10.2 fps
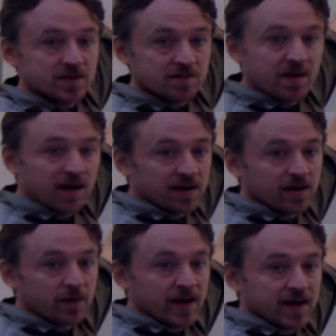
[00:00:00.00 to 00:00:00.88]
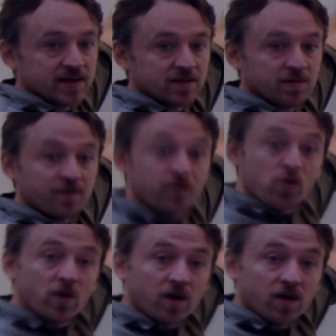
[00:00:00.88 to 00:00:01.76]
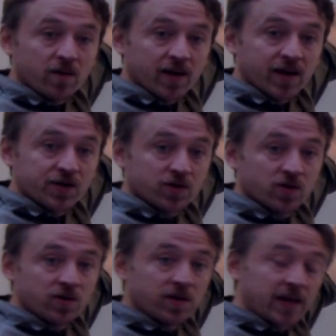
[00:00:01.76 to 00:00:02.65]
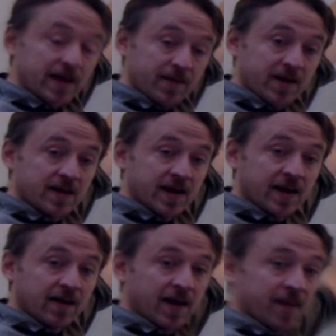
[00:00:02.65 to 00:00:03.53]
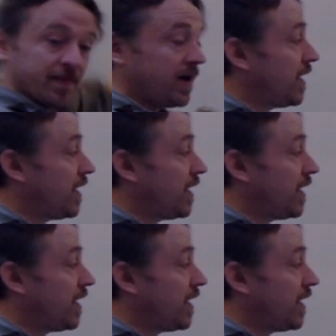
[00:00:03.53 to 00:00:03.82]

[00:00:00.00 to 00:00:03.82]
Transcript: in parallel rays. Before, when I drew the light ray diagram,